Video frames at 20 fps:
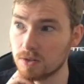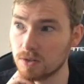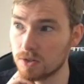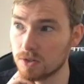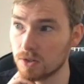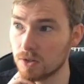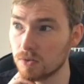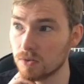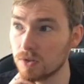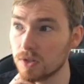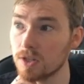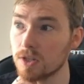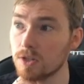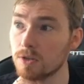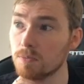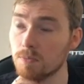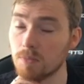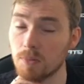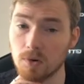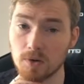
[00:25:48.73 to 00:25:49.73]
So this is
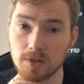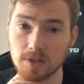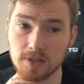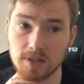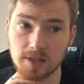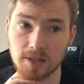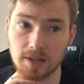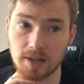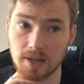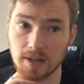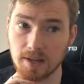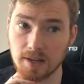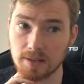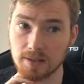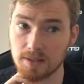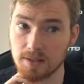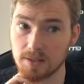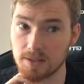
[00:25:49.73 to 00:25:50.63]
pointing at the